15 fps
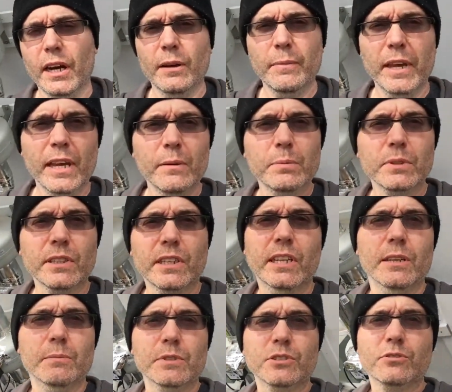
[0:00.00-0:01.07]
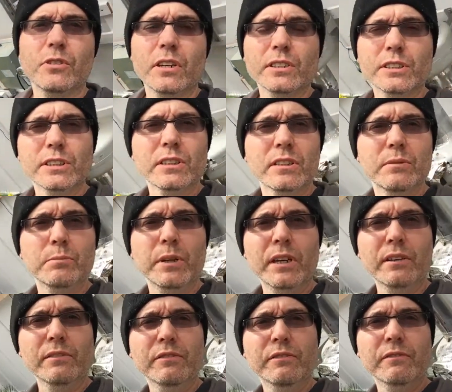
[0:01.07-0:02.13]
I'm able to keep the structure
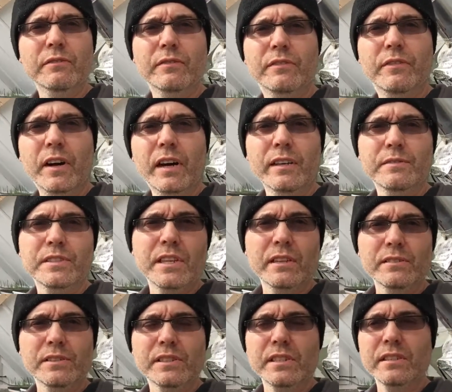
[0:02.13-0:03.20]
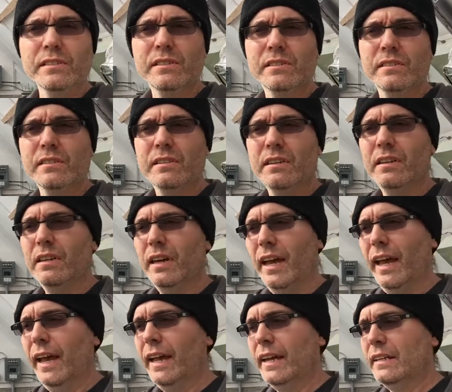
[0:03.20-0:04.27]
above five Celsius.
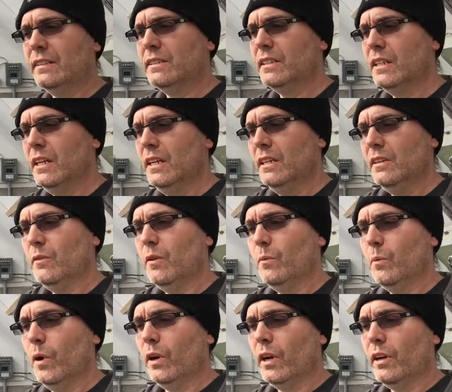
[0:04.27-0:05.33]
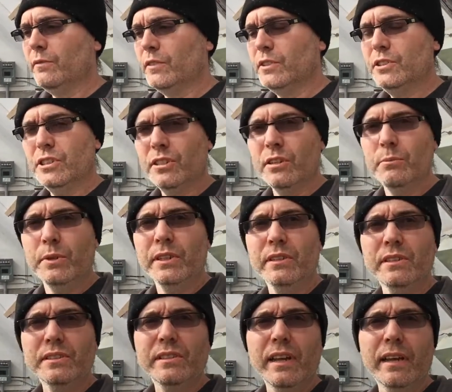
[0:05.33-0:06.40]
And what I've
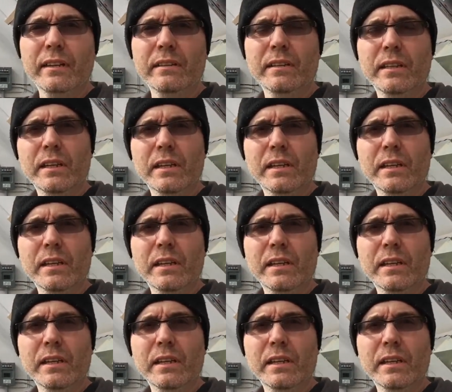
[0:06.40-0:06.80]
determined is that